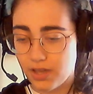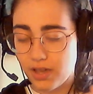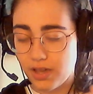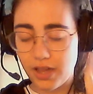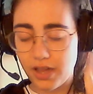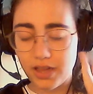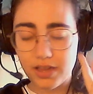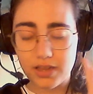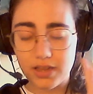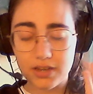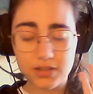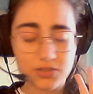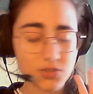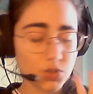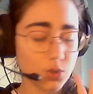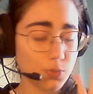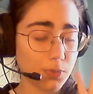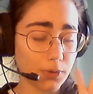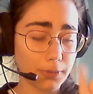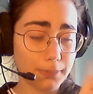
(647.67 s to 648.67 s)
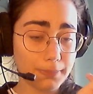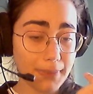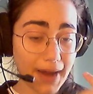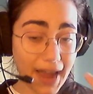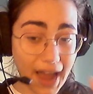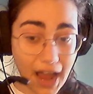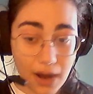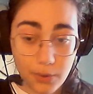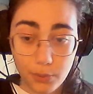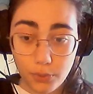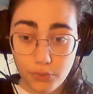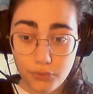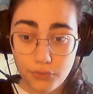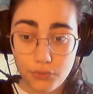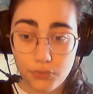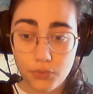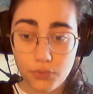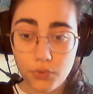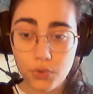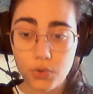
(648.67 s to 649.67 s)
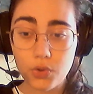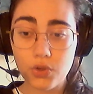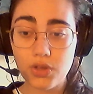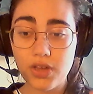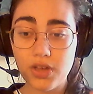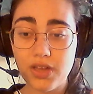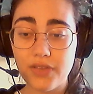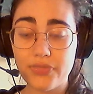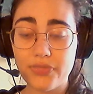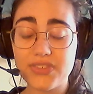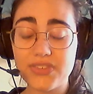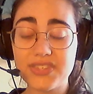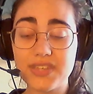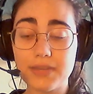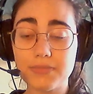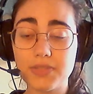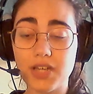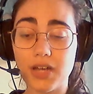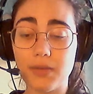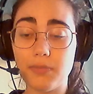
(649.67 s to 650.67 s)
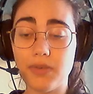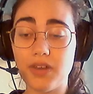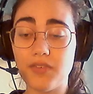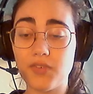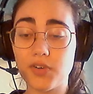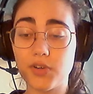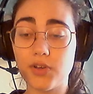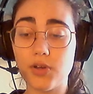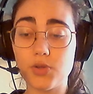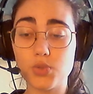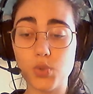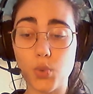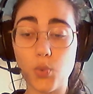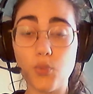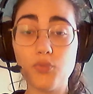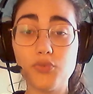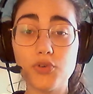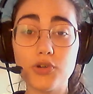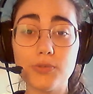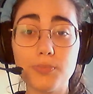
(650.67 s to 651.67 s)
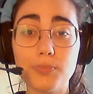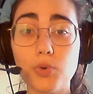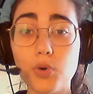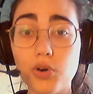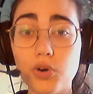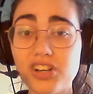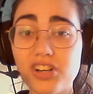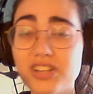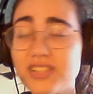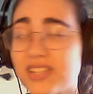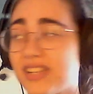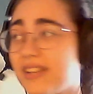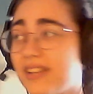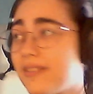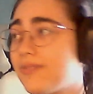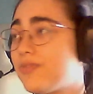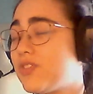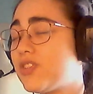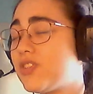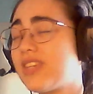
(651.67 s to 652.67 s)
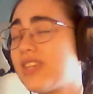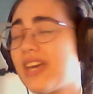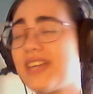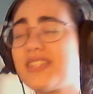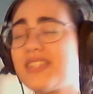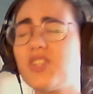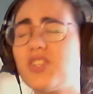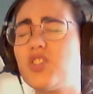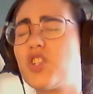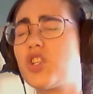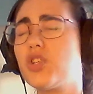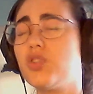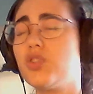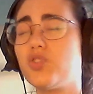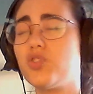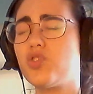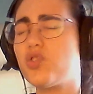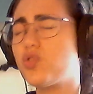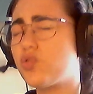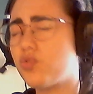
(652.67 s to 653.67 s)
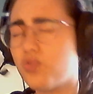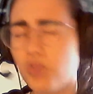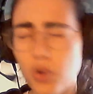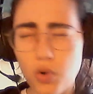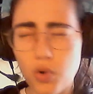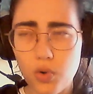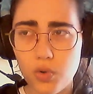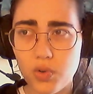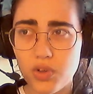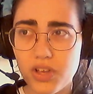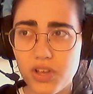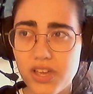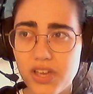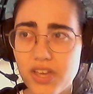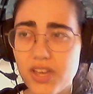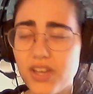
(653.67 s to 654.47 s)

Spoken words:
and super powerful, at the same time never goes overboard, just has such control.